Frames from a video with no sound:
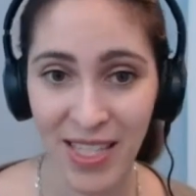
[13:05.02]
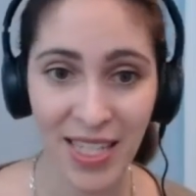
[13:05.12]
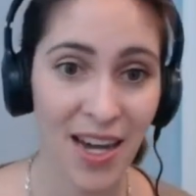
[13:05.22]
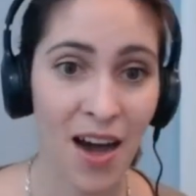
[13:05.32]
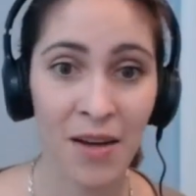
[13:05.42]
in
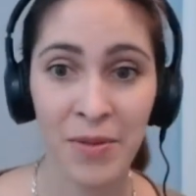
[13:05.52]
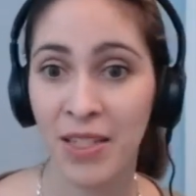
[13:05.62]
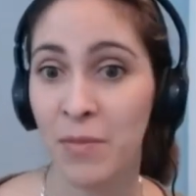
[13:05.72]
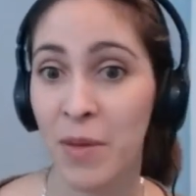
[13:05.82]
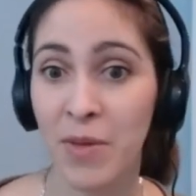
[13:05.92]

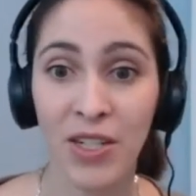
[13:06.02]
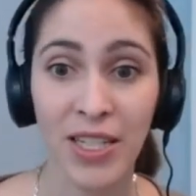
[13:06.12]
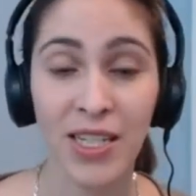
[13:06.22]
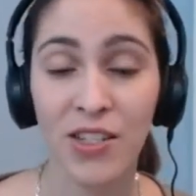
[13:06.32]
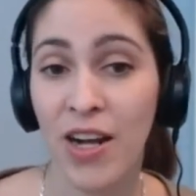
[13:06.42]
common. Maybe our
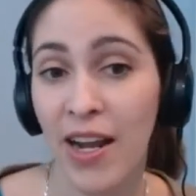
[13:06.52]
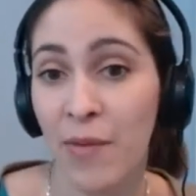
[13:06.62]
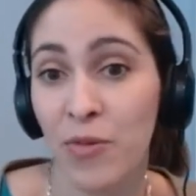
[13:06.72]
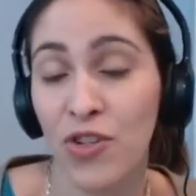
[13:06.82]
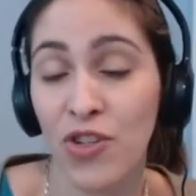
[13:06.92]
kids are not
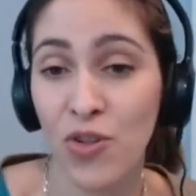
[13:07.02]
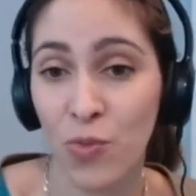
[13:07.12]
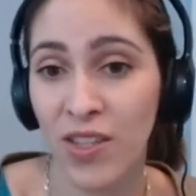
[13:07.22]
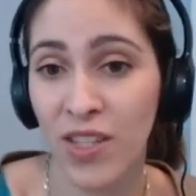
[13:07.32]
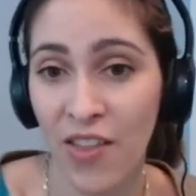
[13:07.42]
able to do
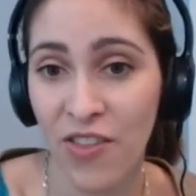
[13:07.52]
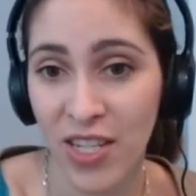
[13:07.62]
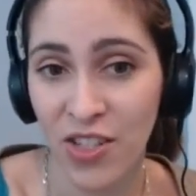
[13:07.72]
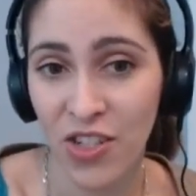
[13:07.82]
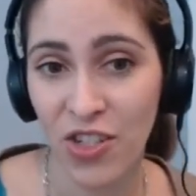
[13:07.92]
what the other
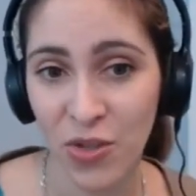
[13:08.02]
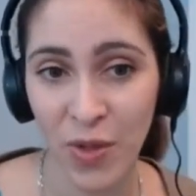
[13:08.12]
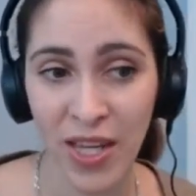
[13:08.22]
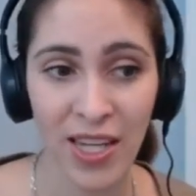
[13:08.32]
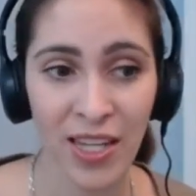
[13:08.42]
kids are
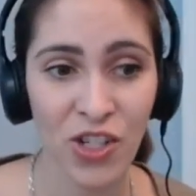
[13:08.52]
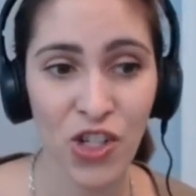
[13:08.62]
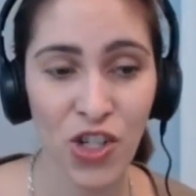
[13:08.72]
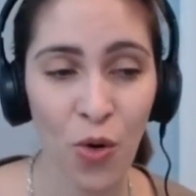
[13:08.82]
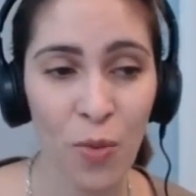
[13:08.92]
doing. And
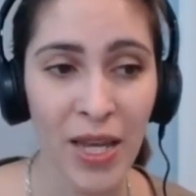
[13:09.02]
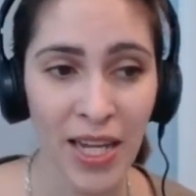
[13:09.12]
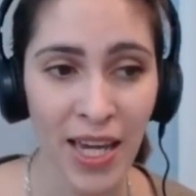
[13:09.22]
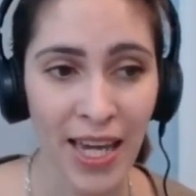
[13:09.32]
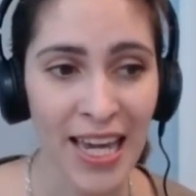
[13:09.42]
so
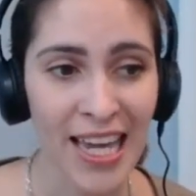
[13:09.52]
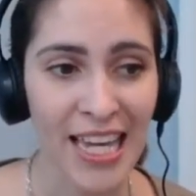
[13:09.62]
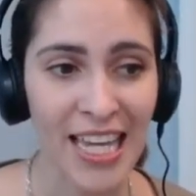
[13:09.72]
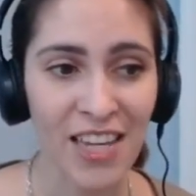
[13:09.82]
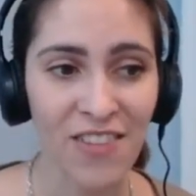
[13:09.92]
many
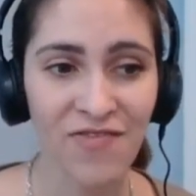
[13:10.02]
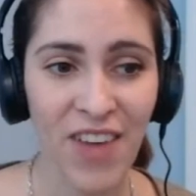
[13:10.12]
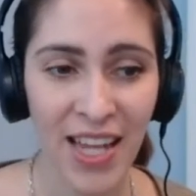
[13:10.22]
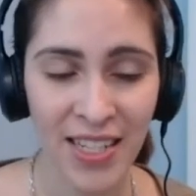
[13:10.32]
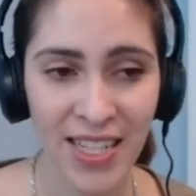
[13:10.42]

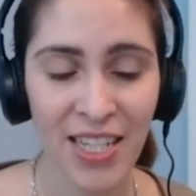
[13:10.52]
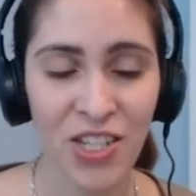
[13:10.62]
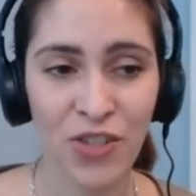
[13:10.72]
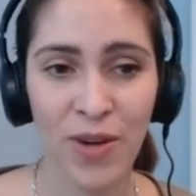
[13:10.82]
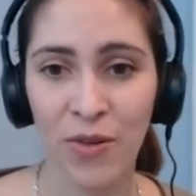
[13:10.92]
events that
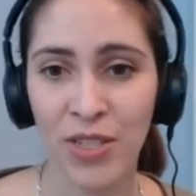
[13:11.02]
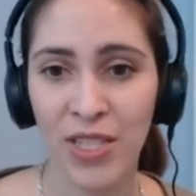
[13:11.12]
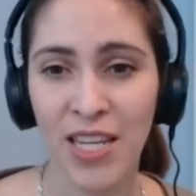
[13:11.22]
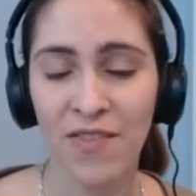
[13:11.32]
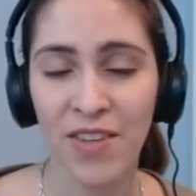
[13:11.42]
surround
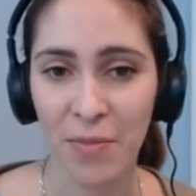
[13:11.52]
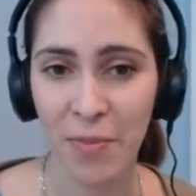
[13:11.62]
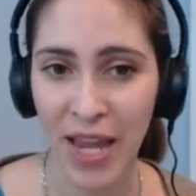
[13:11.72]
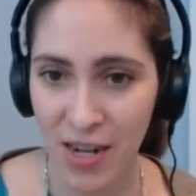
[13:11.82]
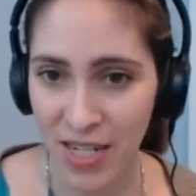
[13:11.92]
even the
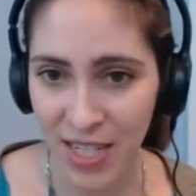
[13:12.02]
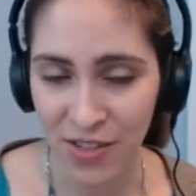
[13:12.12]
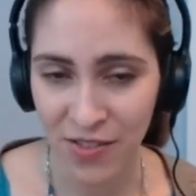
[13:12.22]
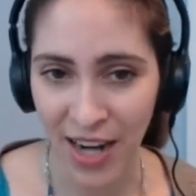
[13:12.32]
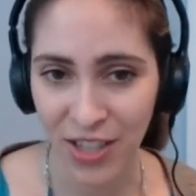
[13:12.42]
parent
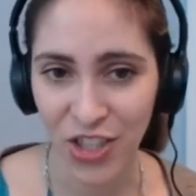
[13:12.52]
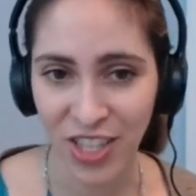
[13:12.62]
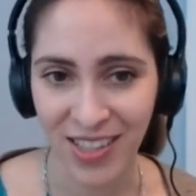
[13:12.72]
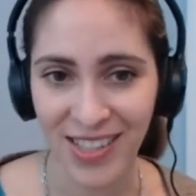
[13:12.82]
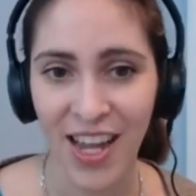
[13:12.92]

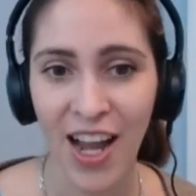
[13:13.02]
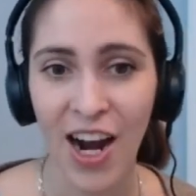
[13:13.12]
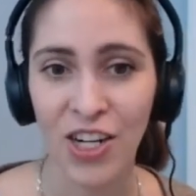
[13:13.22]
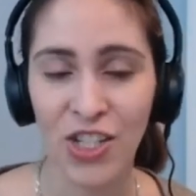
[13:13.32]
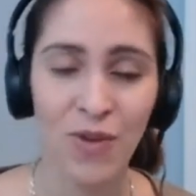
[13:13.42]
interactions
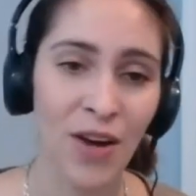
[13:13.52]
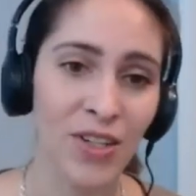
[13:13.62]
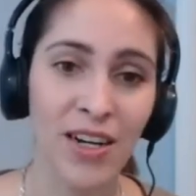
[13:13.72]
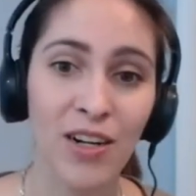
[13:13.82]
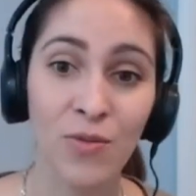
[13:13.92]
are
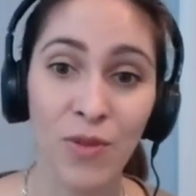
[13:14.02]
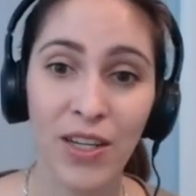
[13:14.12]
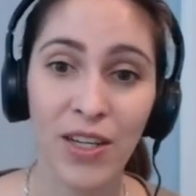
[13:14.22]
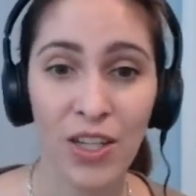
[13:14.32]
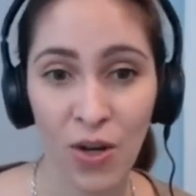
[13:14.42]
surrounded,
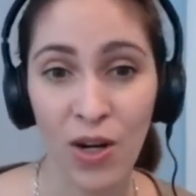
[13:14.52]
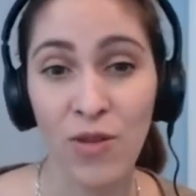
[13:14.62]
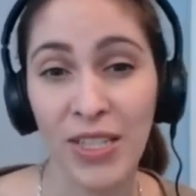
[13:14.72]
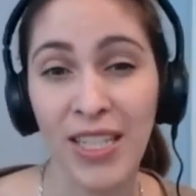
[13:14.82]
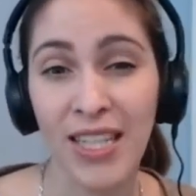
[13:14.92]
you know,
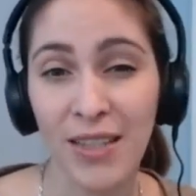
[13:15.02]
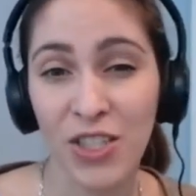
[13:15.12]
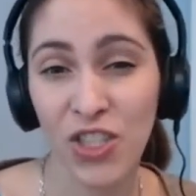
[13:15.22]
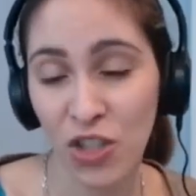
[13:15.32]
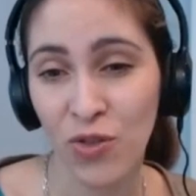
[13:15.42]
around
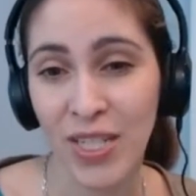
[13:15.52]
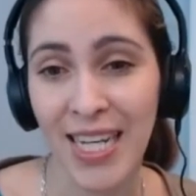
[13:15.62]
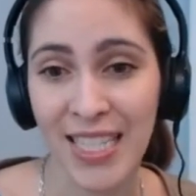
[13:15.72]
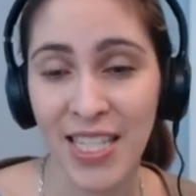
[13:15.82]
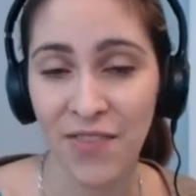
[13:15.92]
children
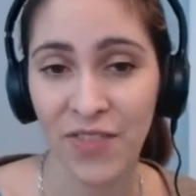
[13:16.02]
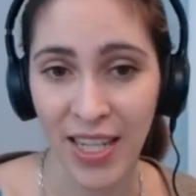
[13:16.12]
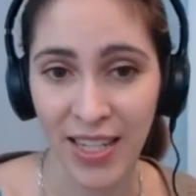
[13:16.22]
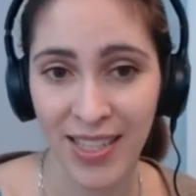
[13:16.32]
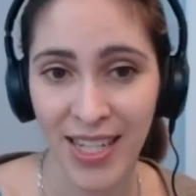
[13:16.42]

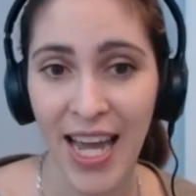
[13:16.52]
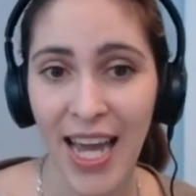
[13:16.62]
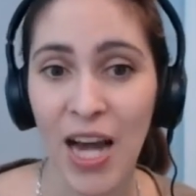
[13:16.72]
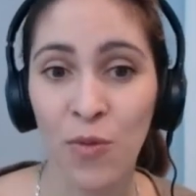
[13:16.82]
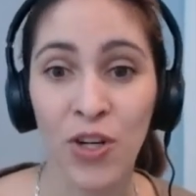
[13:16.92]
activities.
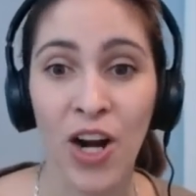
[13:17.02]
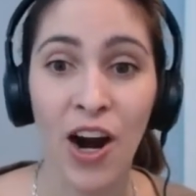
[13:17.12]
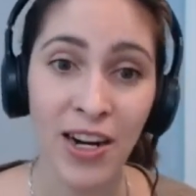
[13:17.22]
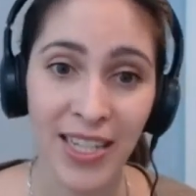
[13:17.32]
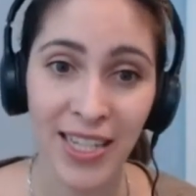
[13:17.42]
And when our,
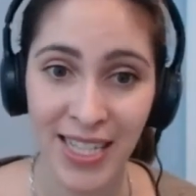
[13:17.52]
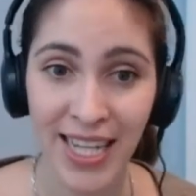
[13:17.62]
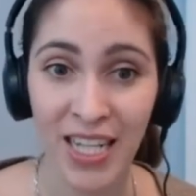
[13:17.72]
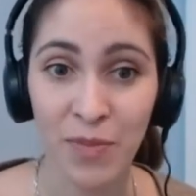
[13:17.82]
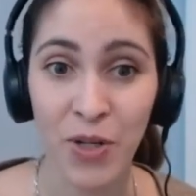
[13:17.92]
our mm-hmm. kids
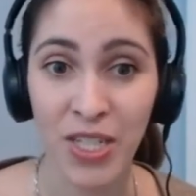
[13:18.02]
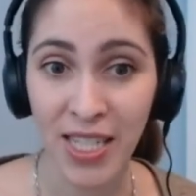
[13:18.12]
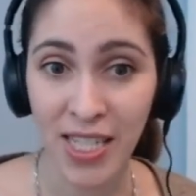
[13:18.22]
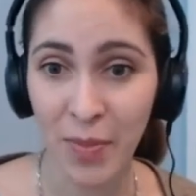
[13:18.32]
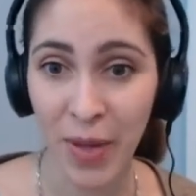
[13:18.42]
can't
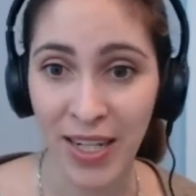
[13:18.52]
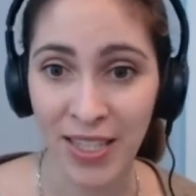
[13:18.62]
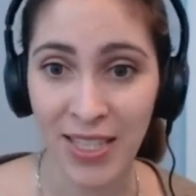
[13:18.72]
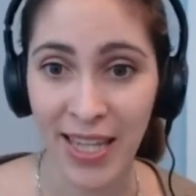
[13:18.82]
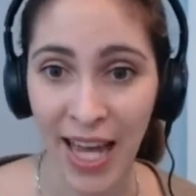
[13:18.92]
participate
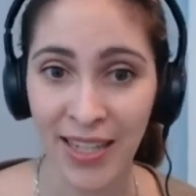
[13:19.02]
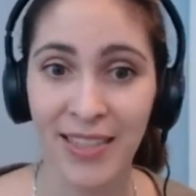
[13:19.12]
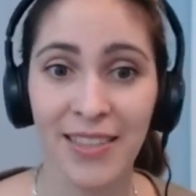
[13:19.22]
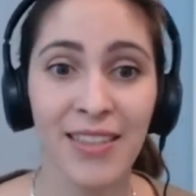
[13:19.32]
into them,